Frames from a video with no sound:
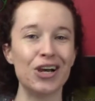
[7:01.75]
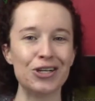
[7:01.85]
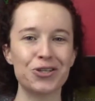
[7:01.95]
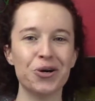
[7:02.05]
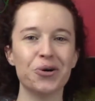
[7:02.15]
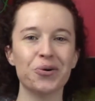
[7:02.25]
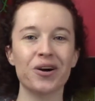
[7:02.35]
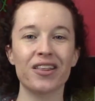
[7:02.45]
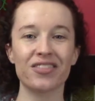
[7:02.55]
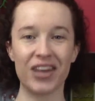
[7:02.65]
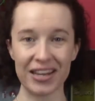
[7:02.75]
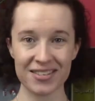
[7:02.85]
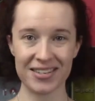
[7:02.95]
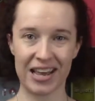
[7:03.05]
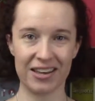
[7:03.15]
So that
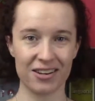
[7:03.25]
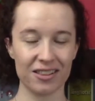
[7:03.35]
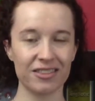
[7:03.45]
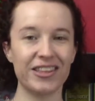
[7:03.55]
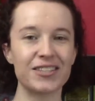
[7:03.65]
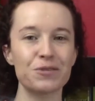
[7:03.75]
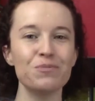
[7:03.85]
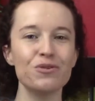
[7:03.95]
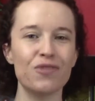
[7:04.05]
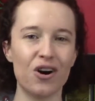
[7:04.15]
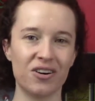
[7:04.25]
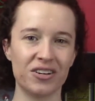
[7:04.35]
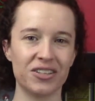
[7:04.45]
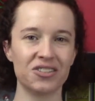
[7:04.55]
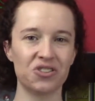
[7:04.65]
said, let's move
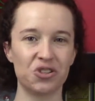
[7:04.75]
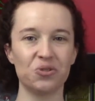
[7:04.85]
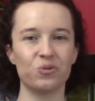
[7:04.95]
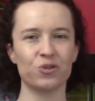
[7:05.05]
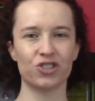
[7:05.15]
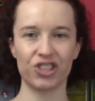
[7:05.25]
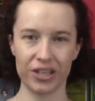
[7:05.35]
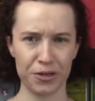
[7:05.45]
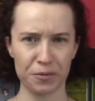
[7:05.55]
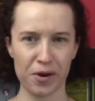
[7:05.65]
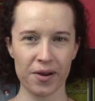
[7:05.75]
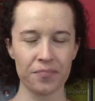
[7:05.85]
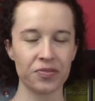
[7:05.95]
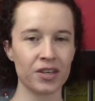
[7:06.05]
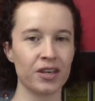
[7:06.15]
on to January.
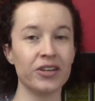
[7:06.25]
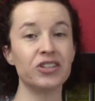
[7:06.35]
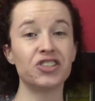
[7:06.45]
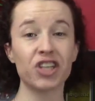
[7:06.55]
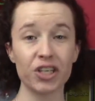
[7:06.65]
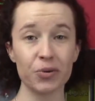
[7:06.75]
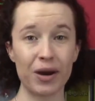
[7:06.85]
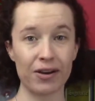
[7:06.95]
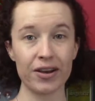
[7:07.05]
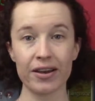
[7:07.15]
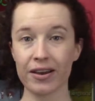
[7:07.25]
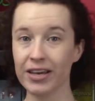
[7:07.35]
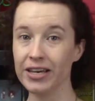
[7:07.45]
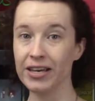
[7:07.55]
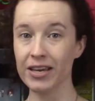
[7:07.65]
January
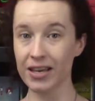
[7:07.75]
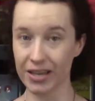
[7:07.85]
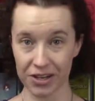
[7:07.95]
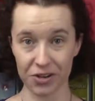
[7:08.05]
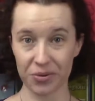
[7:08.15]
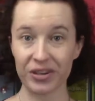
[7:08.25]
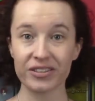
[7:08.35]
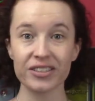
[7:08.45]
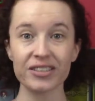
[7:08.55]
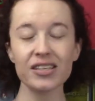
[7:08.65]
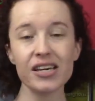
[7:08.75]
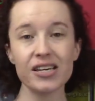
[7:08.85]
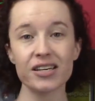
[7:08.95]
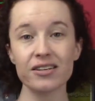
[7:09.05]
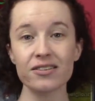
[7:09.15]
in New England
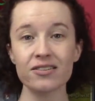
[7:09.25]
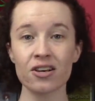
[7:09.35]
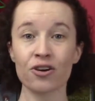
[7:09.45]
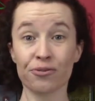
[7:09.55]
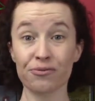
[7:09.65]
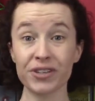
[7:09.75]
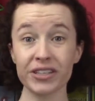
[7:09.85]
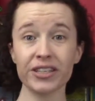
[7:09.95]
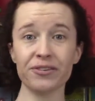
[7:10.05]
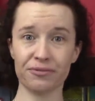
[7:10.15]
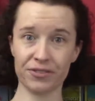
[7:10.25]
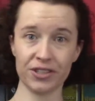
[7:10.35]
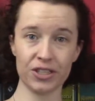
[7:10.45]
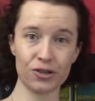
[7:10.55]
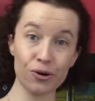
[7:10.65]
is really,
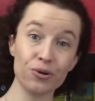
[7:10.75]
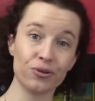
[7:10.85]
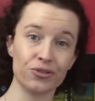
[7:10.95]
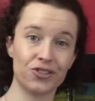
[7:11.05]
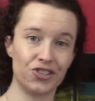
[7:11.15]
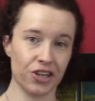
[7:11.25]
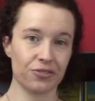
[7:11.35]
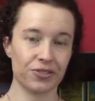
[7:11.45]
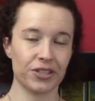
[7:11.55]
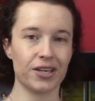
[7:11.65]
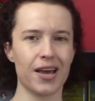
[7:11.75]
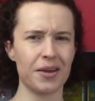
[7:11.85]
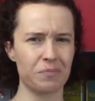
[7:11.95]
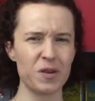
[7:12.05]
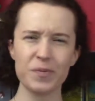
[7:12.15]
really cold generally,
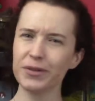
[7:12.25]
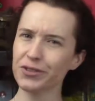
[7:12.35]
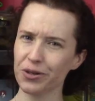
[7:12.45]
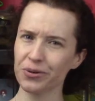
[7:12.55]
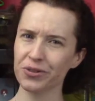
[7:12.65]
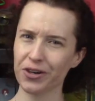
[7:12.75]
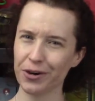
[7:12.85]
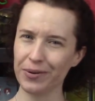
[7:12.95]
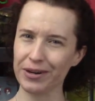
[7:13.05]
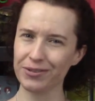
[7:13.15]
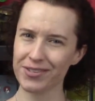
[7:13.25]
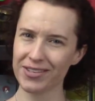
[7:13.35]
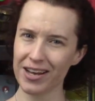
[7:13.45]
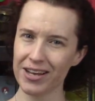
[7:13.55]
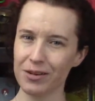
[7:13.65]
and people don't go
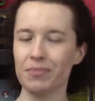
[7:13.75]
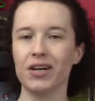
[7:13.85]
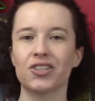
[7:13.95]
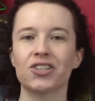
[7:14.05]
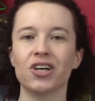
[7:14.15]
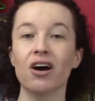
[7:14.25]
outside much.